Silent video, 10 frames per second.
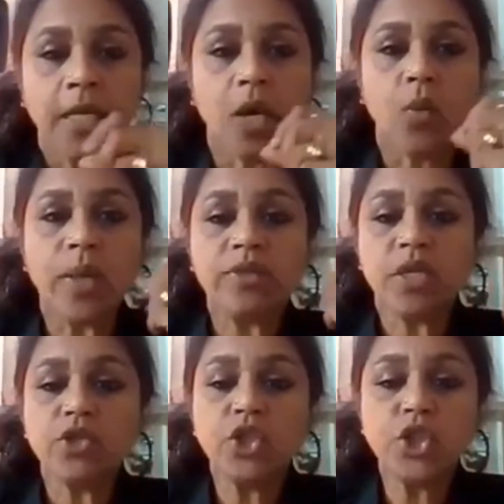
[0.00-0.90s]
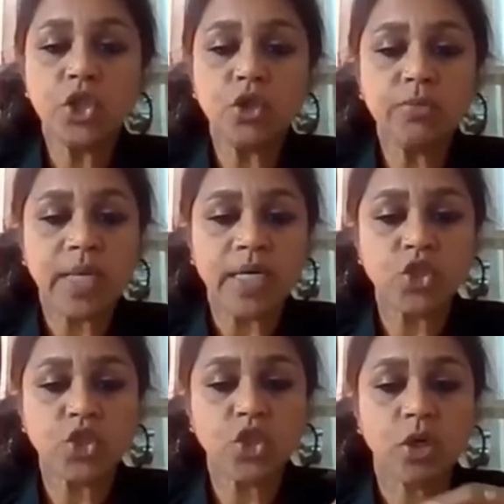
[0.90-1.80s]
Now, when there's too
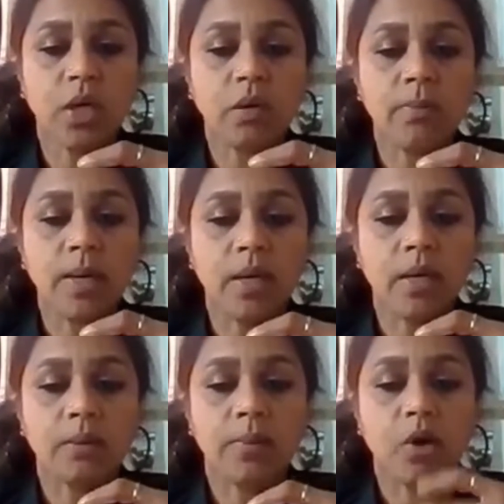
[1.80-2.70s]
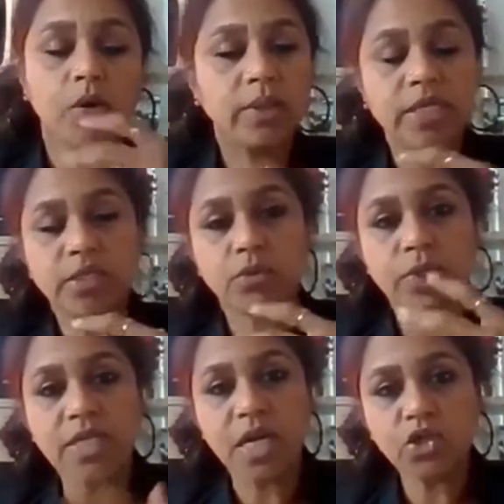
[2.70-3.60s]
much or there's a
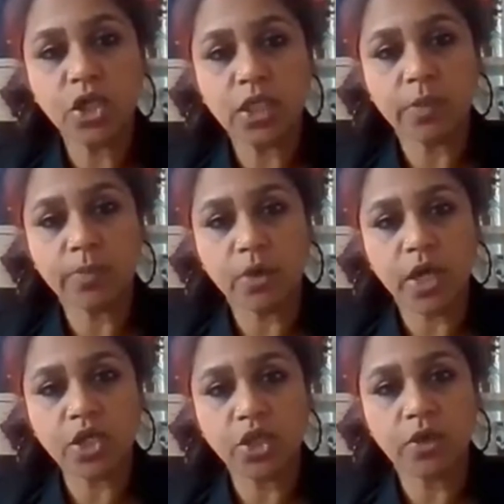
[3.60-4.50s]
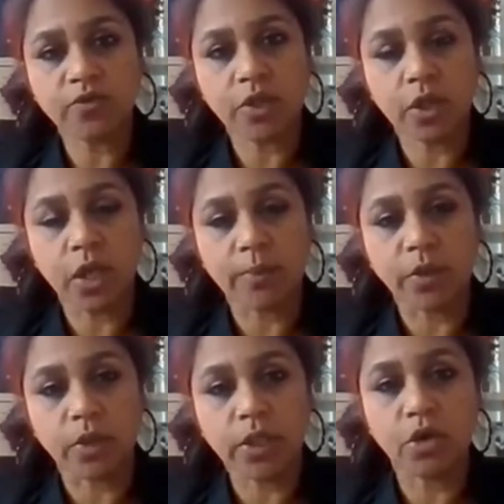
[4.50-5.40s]
reduction in the production of the
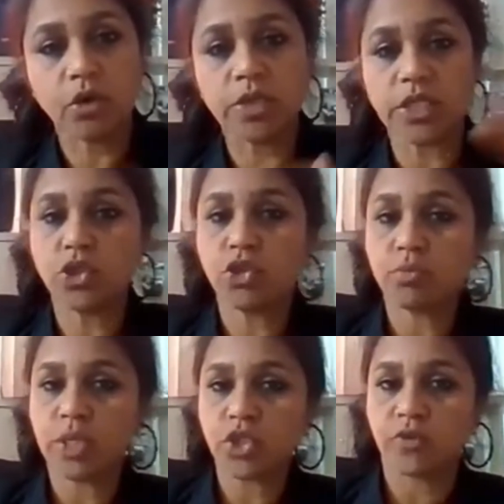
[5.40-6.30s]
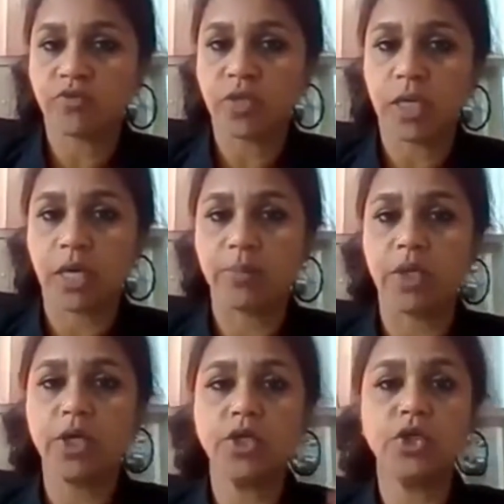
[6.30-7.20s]
globulin, or there's too much of the
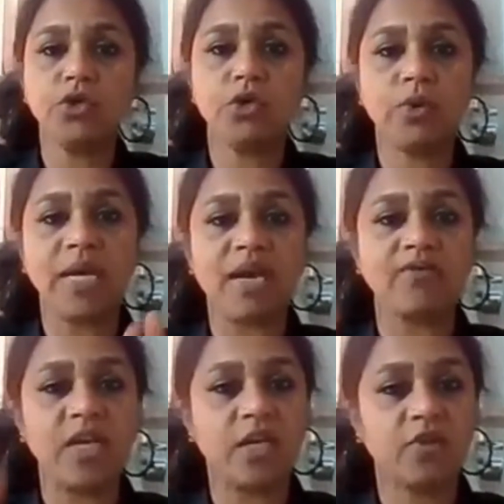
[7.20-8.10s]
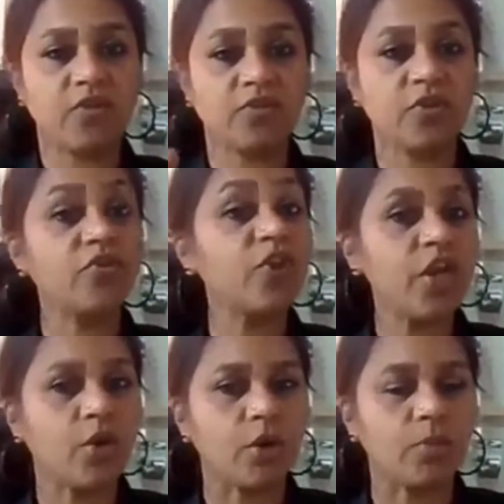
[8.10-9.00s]
globulin, you don't have enough of the free
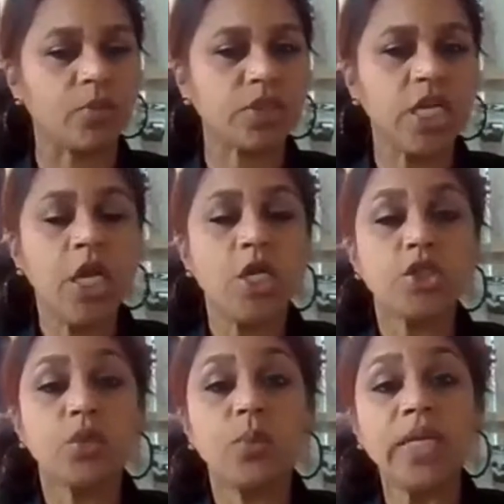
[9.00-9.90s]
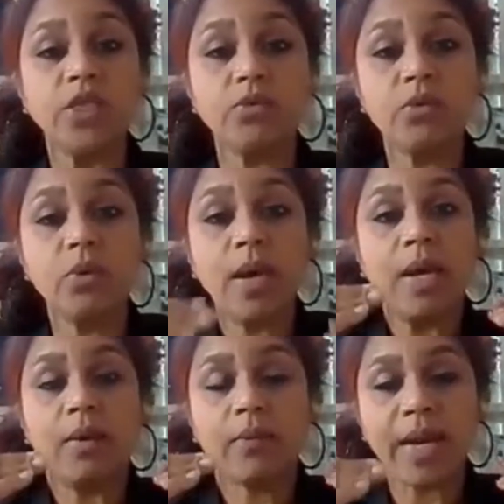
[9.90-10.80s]
hormones. So we do
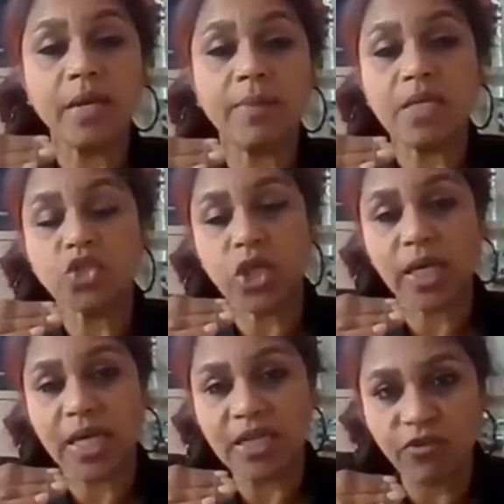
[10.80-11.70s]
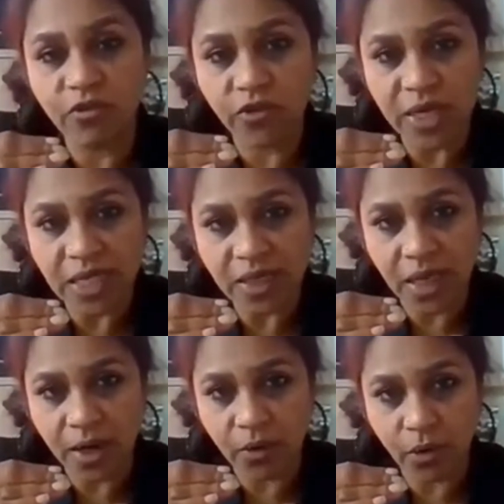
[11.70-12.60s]
recommend checking the free
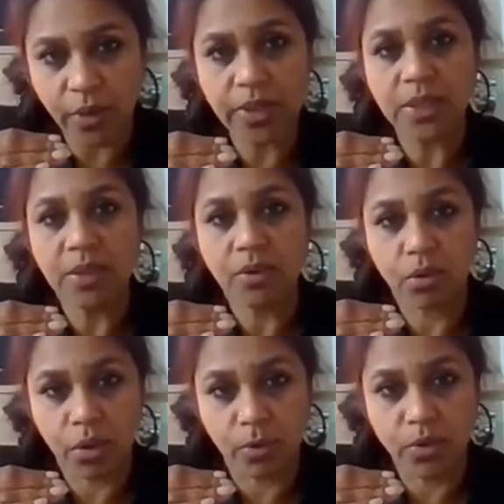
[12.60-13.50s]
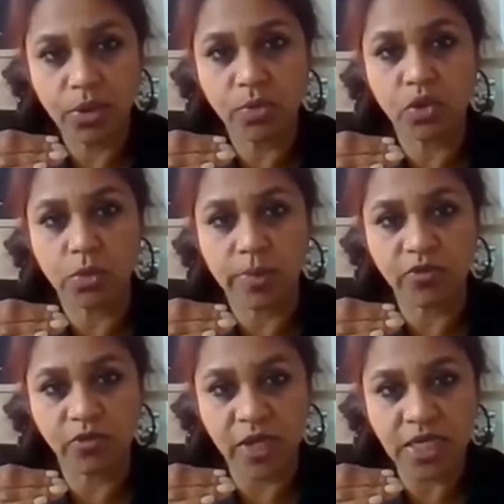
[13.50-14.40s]
thyroid hormones, which will be
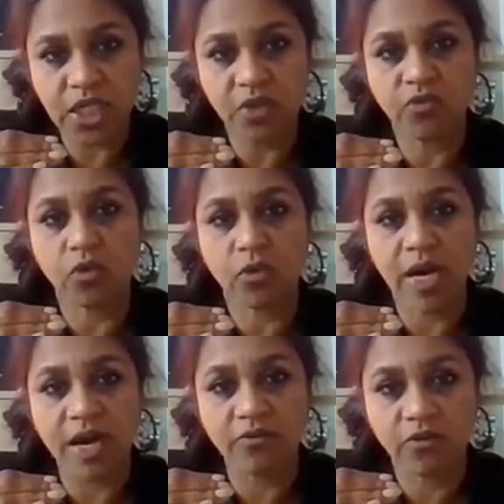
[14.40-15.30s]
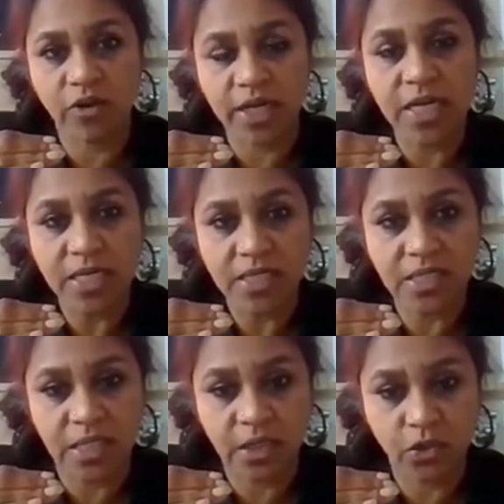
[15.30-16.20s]
free T4 and free
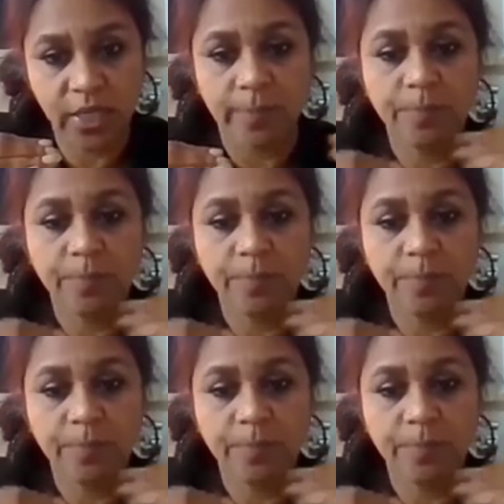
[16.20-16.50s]
T3.